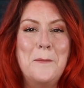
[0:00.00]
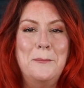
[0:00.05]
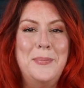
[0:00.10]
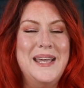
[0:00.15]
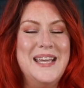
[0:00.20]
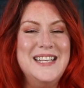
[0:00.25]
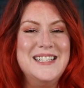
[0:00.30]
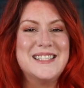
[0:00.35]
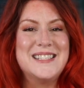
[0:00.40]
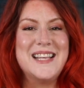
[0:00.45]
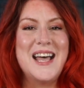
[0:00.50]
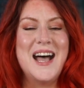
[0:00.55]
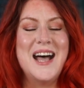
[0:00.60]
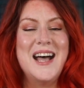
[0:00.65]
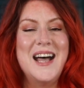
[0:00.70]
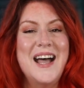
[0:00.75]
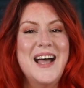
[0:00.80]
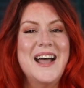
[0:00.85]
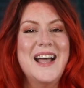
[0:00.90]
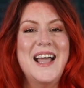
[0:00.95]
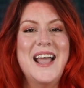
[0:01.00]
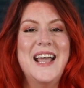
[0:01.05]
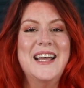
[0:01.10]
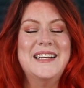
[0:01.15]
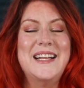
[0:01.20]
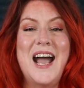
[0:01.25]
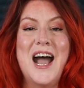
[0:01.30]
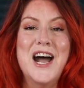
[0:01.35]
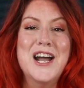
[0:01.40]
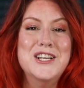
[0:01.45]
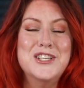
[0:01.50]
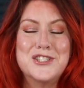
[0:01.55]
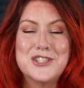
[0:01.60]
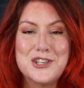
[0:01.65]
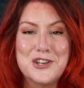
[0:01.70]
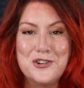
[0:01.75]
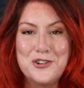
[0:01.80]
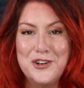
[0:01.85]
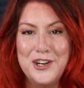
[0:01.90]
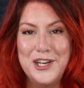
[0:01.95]
pizza, and
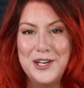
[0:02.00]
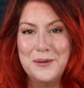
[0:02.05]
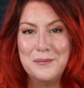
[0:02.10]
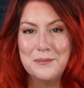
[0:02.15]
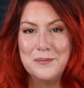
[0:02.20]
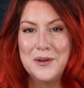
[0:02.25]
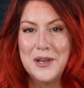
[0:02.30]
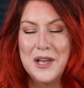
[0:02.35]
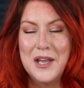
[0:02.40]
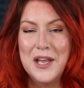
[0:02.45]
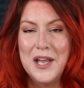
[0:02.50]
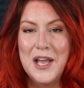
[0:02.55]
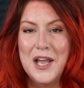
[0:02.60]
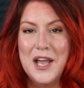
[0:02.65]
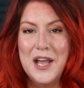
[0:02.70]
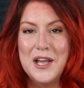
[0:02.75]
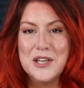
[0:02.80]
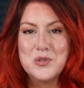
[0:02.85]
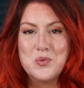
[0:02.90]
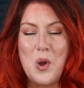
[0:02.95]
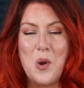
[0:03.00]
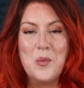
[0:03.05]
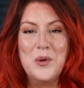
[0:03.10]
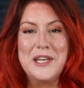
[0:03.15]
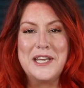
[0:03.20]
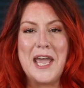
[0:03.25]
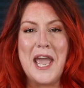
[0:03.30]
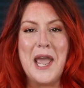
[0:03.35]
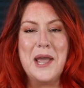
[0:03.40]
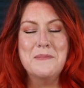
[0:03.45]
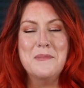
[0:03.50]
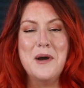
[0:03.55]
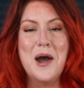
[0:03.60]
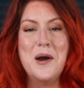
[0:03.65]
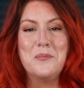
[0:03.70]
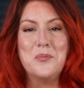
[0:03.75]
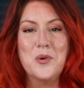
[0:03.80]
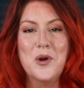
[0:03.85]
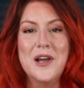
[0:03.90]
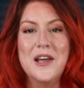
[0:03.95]
ice cream is what we came
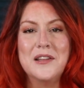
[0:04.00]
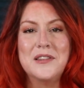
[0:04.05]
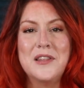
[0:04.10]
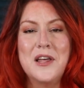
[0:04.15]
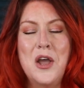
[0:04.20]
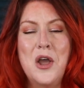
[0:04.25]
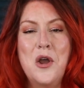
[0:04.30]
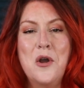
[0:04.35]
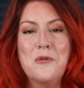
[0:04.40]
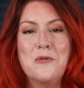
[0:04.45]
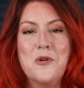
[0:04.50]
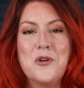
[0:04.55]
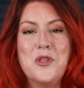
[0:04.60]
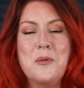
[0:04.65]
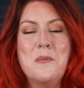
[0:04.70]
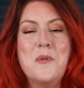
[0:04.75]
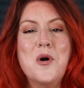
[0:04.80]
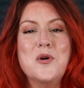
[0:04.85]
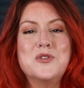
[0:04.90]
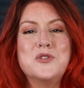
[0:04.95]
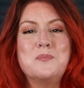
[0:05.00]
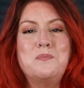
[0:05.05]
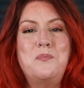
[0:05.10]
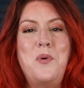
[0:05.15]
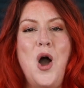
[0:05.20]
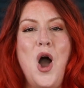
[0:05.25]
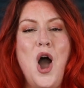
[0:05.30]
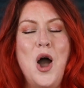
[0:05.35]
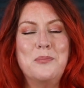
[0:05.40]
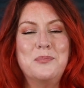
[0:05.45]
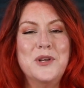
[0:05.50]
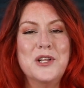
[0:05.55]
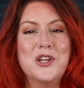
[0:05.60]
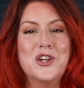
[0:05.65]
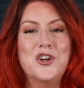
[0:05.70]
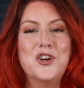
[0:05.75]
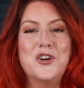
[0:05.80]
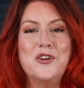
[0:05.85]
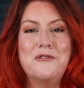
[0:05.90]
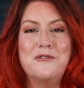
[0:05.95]
up with for the most
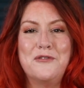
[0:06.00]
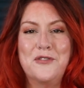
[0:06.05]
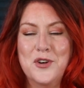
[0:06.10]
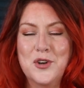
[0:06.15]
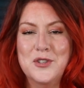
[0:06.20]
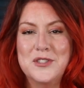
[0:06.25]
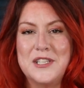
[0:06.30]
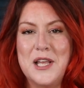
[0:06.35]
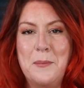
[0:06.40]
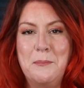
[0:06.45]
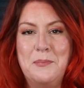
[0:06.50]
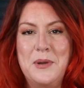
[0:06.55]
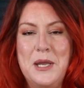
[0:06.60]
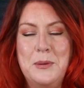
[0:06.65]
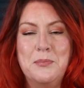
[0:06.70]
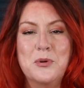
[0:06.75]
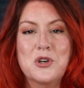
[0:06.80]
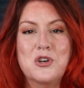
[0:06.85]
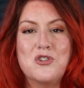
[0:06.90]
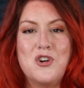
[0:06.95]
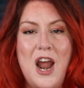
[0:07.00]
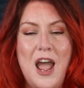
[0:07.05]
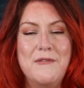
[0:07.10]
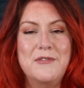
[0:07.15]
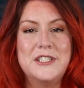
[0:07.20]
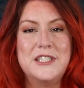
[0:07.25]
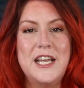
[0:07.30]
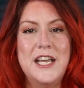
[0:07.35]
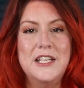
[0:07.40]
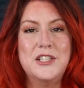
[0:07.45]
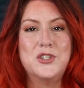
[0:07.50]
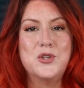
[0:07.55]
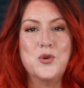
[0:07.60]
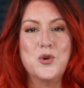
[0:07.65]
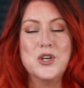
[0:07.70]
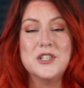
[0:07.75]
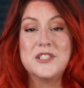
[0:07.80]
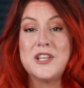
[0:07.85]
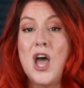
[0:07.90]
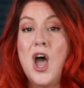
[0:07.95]
popular foods that people gravitate
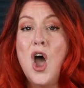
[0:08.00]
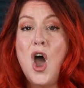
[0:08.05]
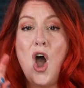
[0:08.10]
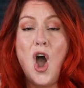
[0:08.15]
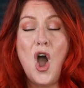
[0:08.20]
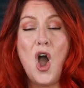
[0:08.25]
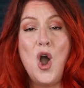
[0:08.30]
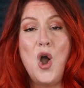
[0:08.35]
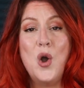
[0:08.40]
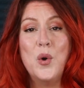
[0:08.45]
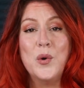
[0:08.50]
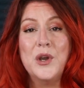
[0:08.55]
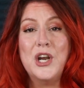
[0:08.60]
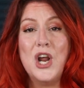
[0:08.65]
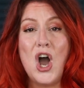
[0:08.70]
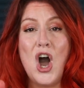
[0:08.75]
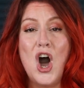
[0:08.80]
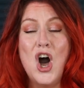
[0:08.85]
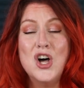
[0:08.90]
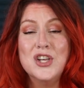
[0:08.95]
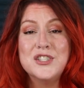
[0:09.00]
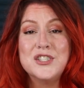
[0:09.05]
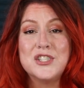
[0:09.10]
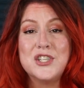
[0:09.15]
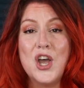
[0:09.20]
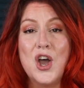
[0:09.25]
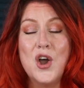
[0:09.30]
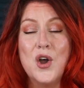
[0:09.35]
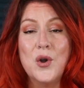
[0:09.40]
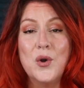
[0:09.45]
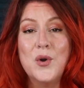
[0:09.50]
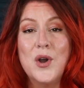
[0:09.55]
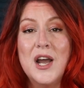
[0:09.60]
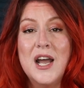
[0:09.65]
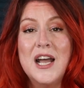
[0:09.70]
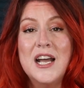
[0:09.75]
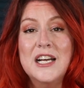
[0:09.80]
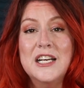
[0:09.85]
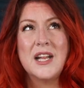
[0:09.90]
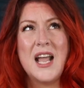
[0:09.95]
towards. Oh, and also,
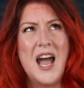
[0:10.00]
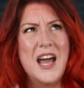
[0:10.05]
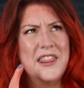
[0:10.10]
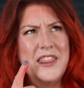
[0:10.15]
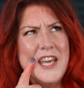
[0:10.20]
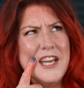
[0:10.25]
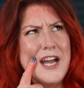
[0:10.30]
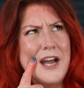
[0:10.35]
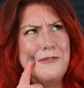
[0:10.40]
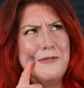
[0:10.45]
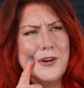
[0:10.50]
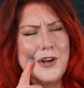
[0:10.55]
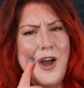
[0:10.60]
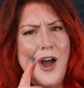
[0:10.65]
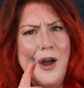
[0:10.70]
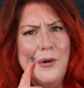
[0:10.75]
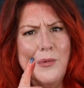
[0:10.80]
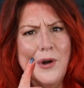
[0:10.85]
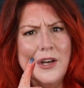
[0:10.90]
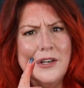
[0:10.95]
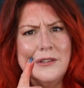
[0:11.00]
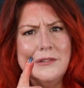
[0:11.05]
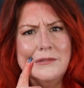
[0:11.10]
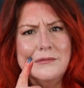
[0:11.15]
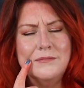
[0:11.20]
I think I forgot one.